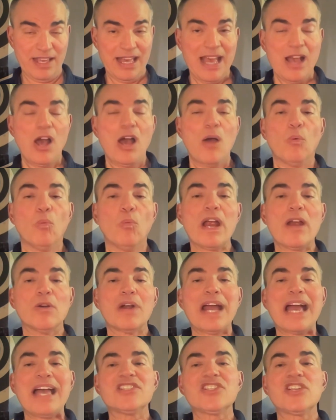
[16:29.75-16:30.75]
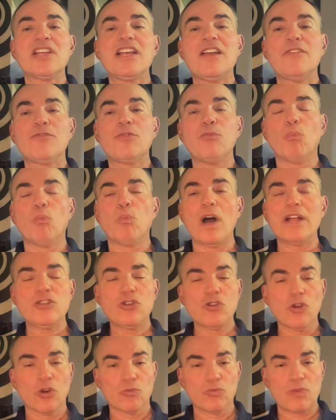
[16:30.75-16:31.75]
Whereas if what
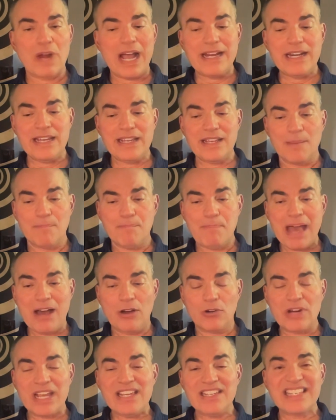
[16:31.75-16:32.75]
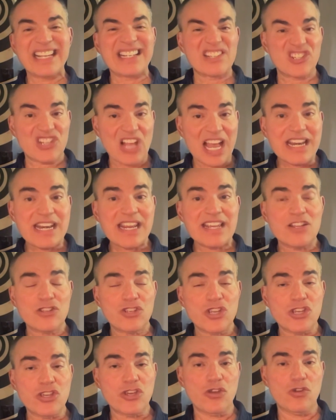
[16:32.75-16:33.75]
you're writing about is exciting
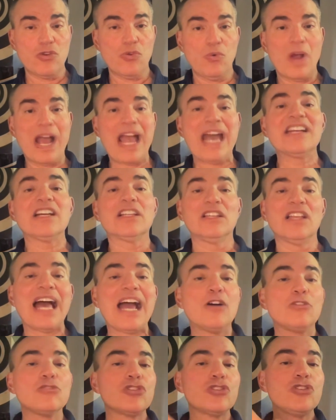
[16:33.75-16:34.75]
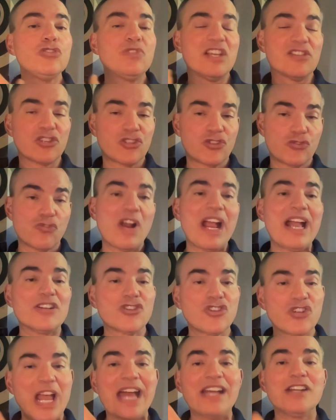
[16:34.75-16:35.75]
to you and allows you to
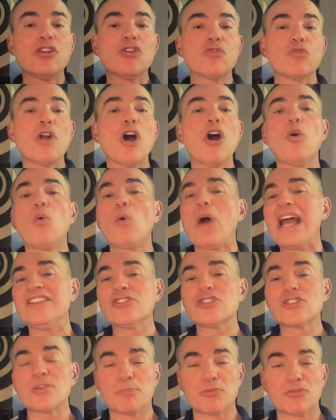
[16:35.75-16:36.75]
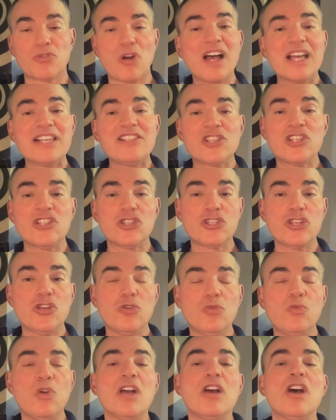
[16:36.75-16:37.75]
stretch and grow and surprises
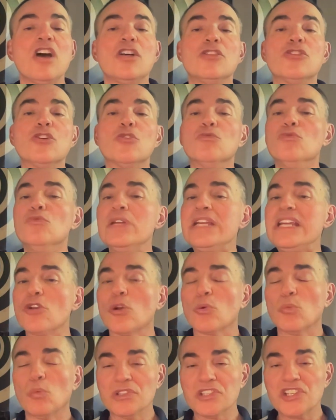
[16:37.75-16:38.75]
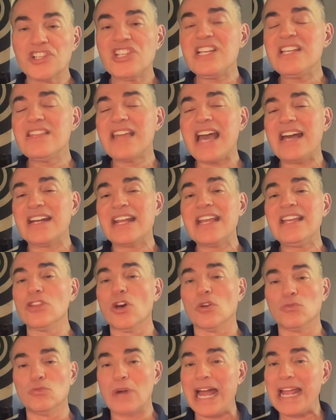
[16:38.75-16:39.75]
you, the reader will see that in the
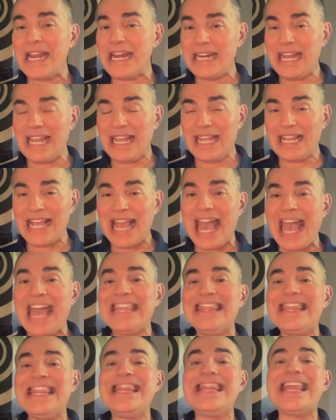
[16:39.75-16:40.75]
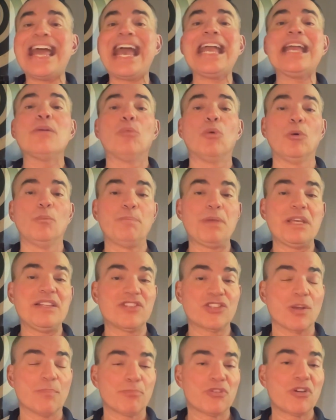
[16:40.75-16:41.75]
writing and they will be
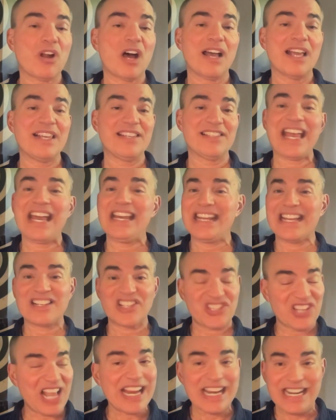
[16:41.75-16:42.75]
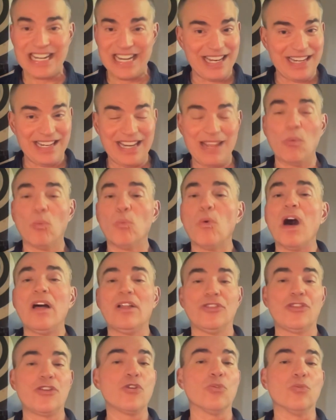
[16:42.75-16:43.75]
surprised and excited while
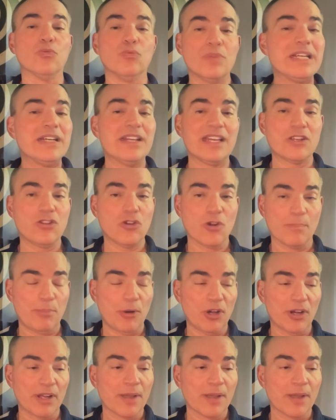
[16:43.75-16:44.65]
they're reading your book.